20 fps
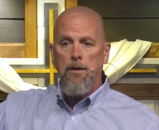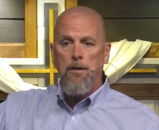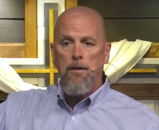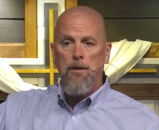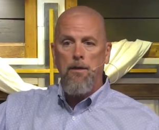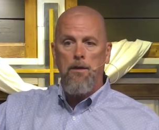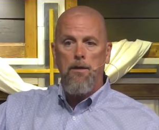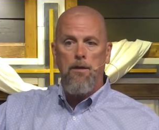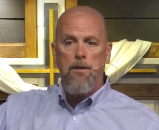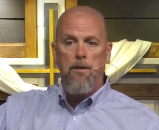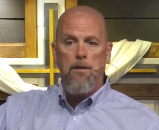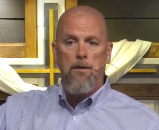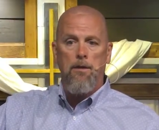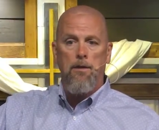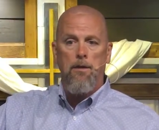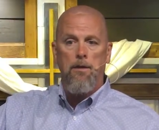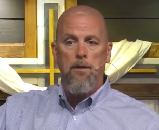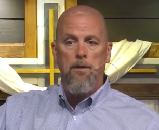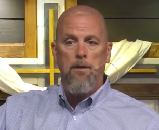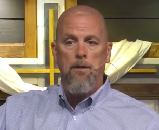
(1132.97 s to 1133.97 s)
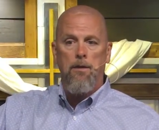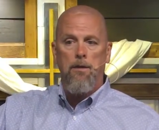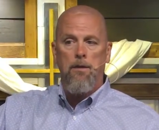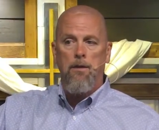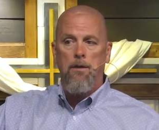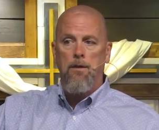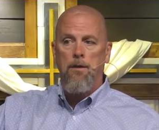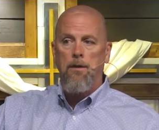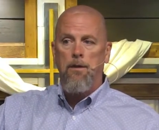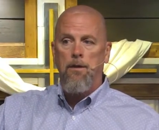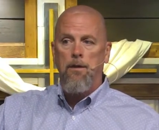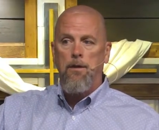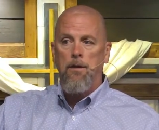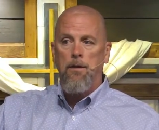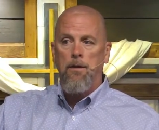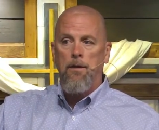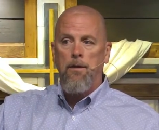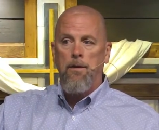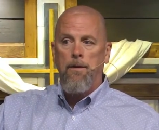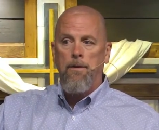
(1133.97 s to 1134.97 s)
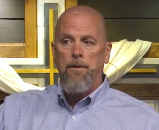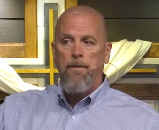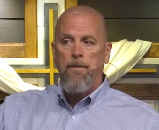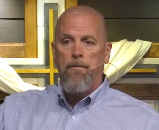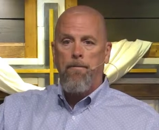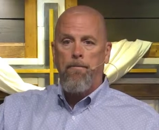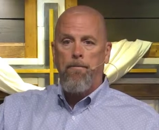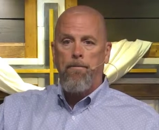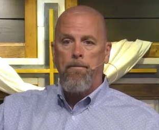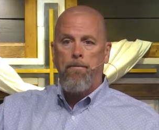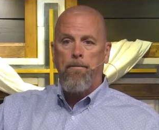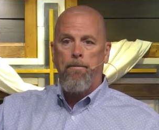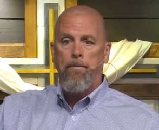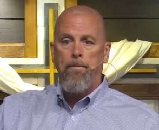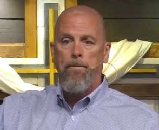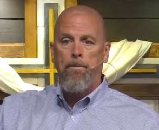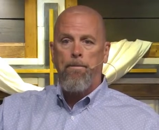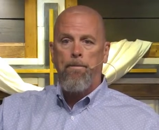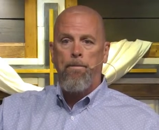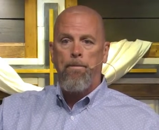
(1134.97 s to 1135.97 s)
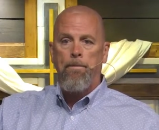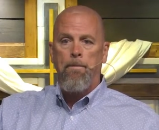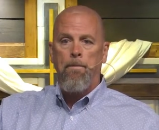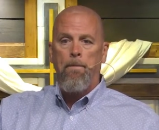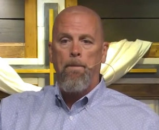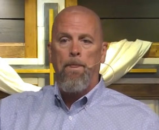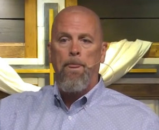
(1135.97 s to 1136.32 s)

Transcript: (silence)